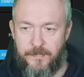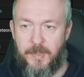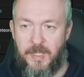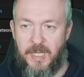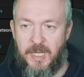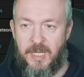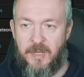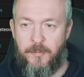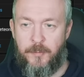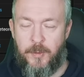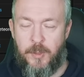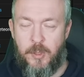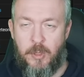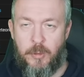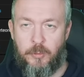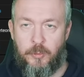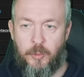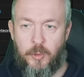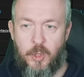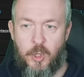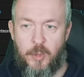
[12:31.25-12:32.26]
and if we
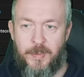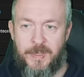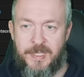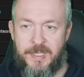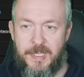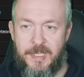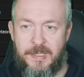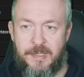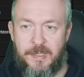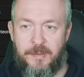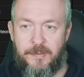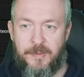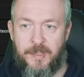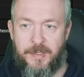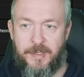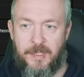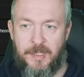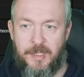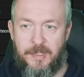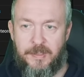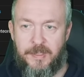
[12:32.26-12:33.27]
go to Home Assistant
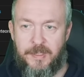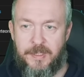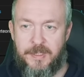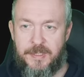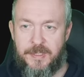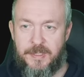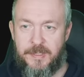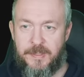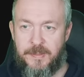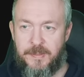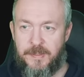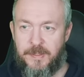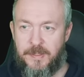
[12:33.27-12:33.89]
Analytics,